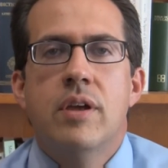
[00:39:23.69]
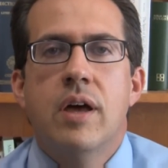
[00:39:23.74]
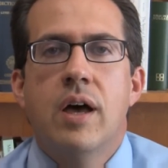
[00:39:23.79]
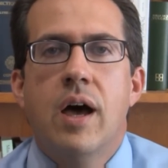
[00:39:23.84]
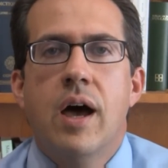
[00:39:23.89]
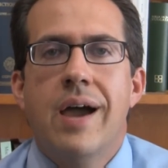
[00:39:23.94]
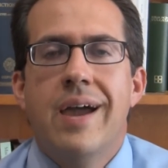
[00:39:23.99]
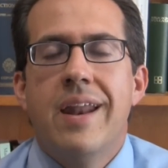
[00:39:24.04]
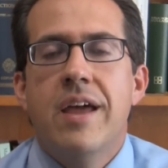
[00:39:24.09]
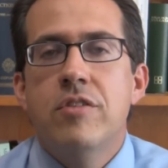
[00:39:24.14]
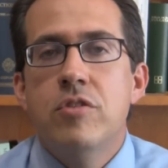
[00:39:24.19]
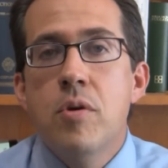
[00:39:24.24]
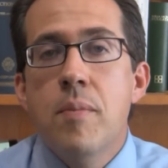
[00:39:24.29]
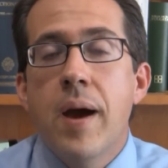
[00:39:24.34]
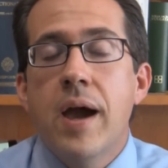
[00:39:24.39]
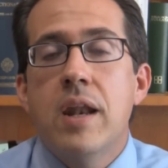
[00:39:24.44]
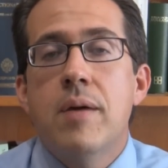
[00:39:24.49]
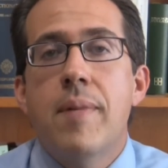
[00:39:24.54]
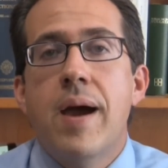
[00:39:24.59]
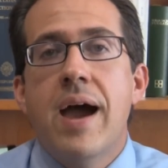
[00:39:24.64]
Uh, and as you
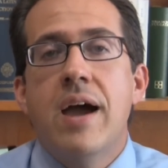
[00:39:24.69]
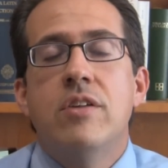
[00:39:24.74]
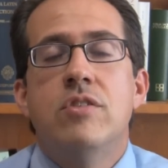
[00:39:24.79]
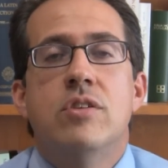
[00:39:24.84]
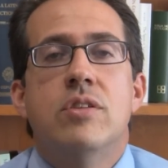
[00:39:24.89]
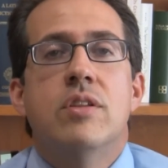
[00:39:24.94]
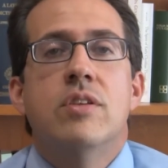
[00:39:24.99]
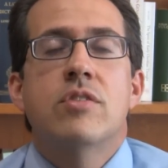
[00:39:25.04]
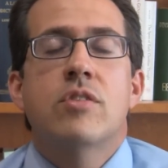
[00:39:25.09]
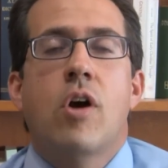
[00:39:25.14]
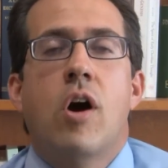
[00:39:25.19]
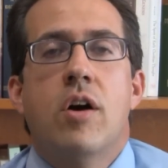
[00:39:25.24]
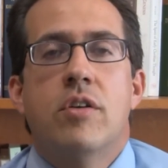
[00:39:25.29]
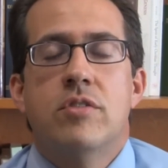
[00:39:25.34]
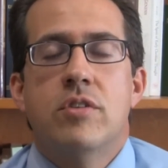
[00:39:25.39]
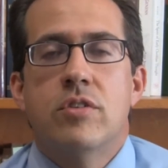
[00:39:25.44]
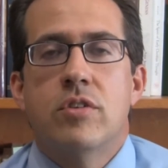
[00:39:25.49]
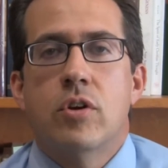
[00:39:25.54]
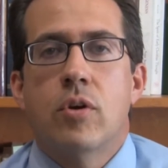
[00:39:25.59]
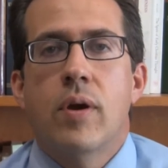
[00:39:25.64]
might imagine, this
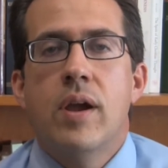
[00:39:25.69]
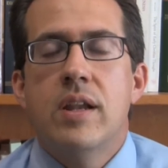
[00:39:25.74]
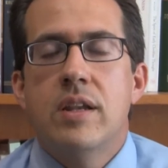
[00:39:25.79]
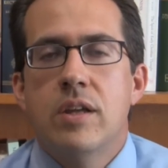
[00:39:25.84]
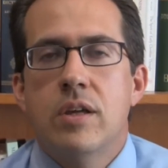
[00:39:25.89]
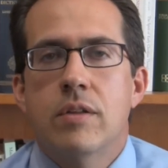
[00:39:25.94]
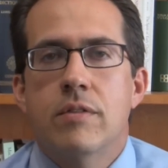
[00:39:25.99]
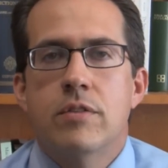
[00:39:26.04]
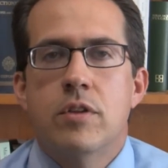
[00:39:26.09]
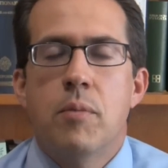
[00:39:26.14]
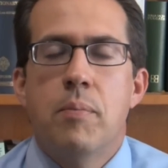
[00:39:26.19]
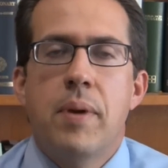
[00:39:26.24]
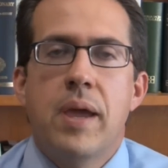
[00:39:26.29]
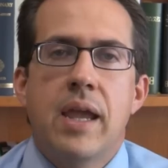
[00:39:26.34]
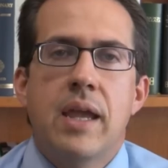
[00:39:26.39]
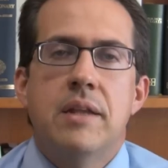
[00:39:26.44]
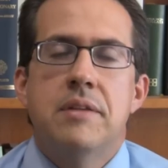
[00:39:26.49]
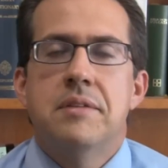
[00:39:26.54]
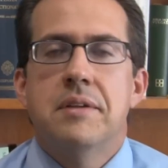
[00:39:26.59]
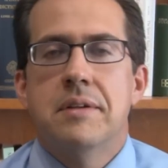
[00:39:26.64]
causes a great deal of
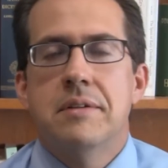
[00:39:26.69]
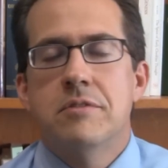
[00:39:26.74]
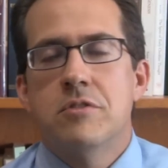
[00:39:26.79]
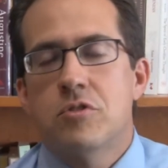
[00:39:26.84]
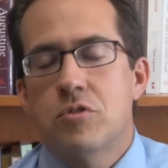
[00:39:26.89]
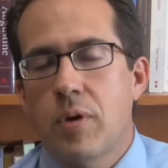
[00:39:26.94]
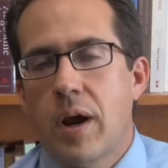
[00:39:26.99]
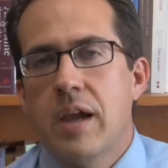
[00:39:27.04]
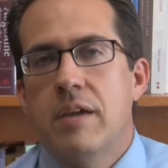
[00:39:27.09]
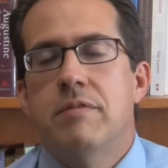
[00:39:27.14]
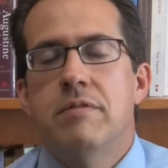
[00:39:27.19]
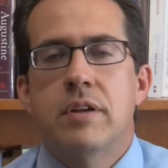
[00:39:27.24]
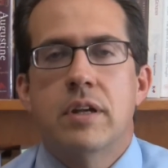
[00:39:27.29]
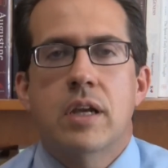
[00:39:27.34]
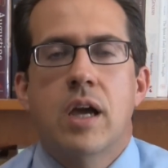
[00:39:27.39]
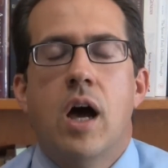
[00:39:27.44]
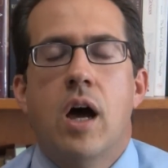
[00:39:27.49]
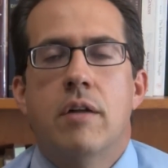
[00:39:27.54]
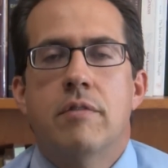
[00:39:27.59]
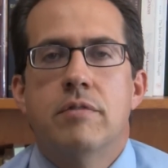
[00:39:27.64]
debate and strife and
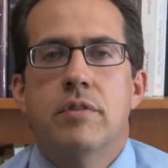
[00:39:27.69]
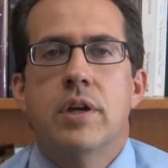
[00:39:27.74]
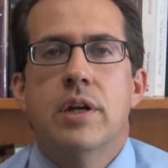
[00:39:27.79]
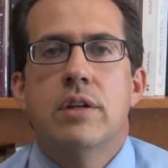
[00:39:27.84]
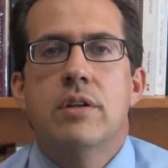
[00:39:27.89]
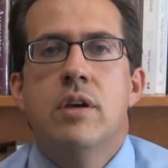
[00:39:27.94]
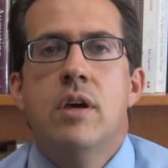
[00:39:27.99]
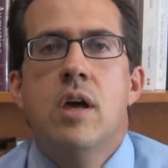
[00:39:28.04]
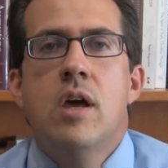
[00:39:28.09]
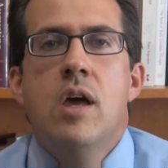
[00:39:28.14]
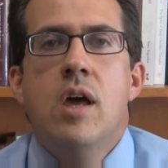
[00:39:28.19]
conflict